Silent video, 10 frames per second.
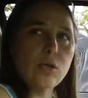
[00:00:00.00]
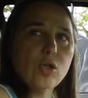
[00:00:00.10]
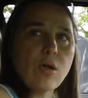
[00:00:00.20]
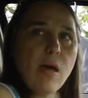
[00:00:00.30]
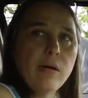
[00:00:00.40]

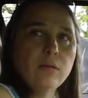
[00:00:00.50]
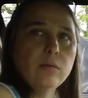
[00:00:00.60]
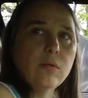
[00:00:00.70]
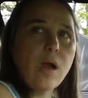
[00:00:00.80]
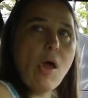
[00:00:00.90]
How would I
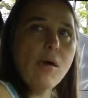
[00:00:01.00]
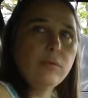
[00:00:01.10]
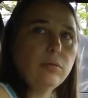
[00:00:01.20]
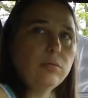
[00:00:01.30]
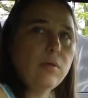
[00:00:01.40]
know? I'm here
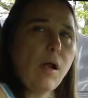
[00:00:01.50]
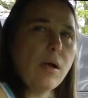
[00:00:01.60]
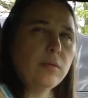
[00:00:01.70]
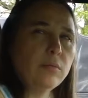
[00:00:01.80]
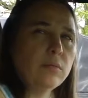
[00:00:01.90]
with you.
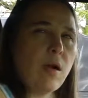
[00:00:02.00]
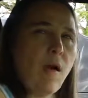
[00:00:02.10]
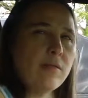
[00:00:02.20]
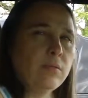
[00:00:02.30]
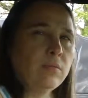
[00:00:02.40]

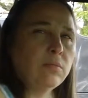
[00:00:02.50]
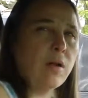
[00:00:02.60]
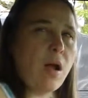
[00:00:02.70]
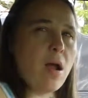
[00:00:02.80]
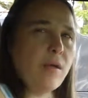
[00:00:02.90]
I'm
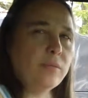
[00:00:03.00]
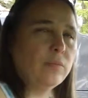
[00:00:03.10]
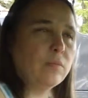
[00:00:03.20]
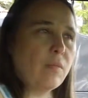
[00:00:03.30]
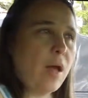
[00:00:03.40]
sitting here. I don't
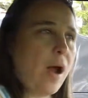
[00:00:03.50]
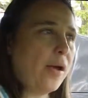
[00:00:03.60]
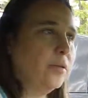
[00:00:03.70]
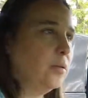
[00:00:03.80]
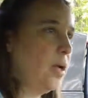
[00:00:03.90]
know where they are, what
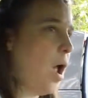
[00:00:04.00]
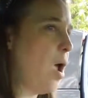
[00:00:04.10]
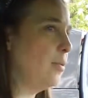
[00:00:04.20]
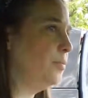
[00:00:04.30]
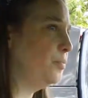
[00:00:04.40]
they're doing.
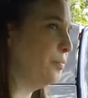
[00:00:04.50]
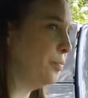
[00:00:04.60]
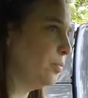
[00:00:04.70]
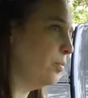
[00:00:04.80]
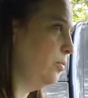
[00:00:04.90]

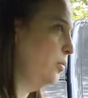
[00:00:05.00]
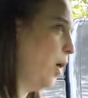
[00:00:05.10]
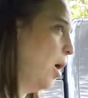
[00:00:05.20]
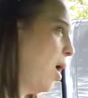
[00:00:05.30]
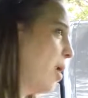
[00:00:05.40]
And they're not going to
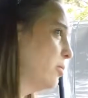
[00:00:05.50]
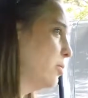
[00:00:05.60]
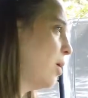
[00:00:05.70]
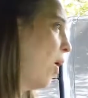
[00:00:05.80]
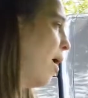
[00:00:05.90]
tell me either
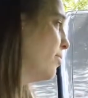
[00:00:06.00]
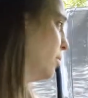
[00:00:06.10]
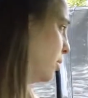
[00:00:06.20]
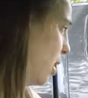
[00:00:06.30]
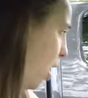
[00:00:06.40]
because they're afraid I'll
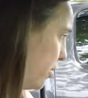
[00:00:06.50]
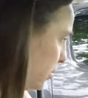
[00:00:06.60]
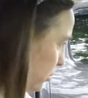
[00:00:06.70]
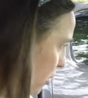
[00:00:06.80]
give it away.